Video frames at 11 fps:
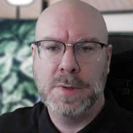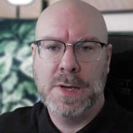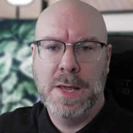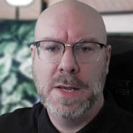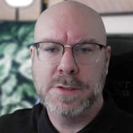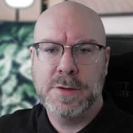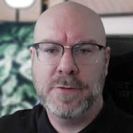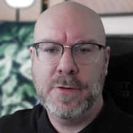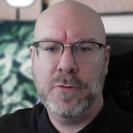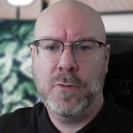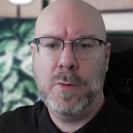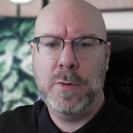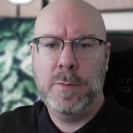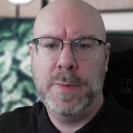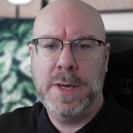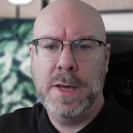So the first one will
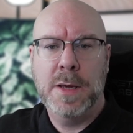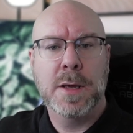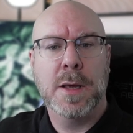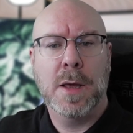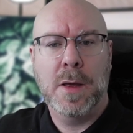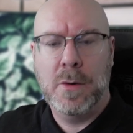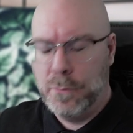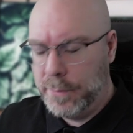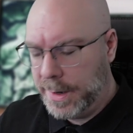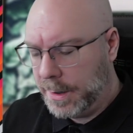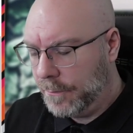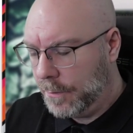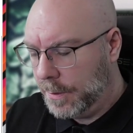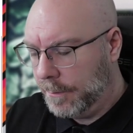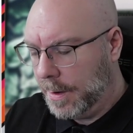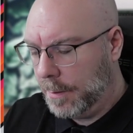be ready for
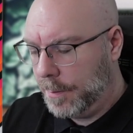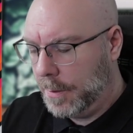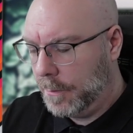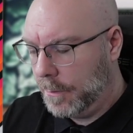development.